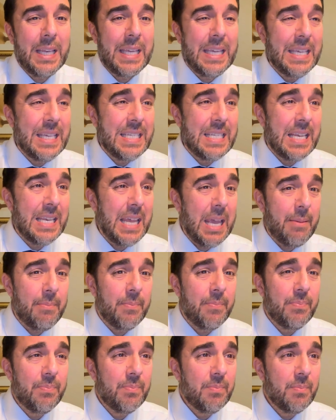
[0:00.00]
is a name?
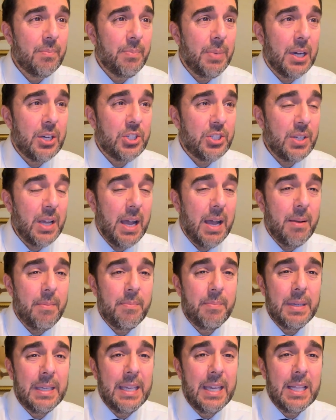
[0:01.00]
Parsha
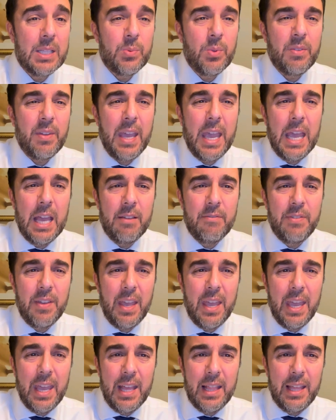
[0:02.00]
begins with
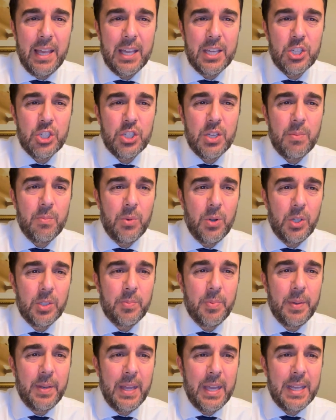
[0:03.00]
Ve'ele Shemot
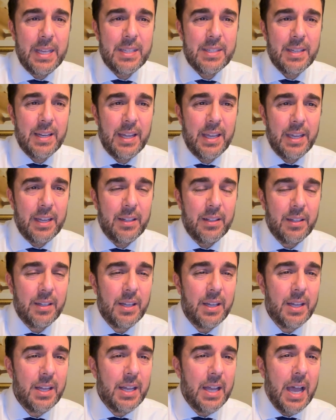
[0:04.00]
B'nei Israel,
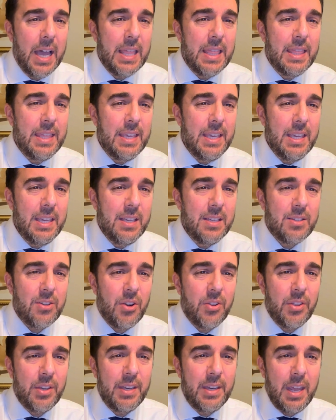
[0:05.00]
and these
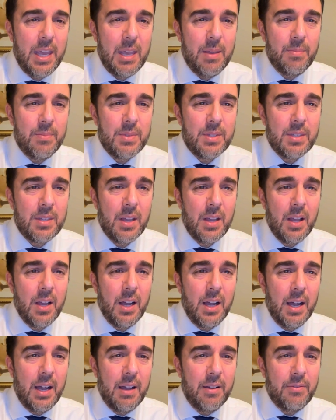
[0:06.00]
are the names
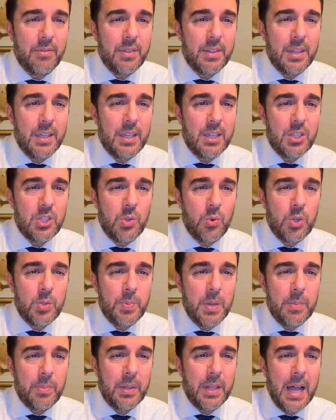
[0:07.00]
of the Jewish
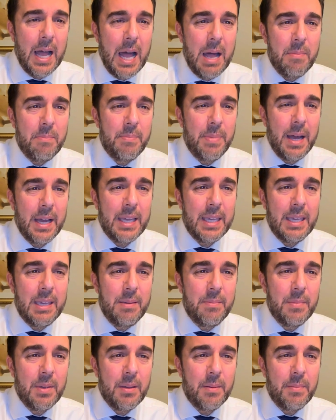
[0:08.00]
people
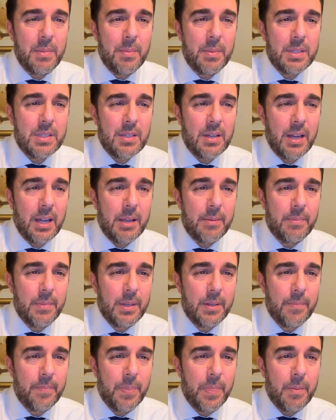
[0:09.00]
Habaim Mimitzrayim,
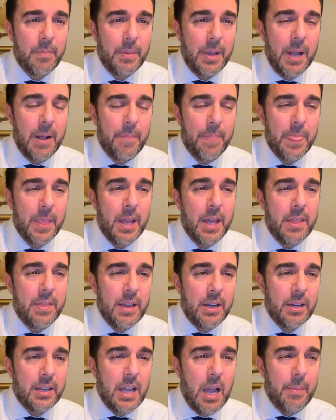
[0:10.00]
ma, that
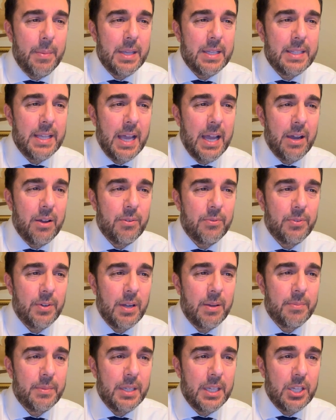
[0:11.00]
are coming down
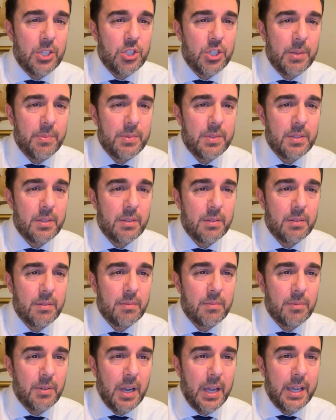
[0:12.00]
from Egypt,
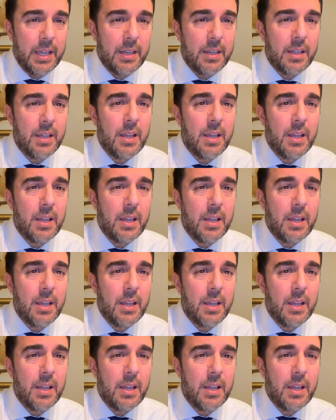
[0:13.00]
right?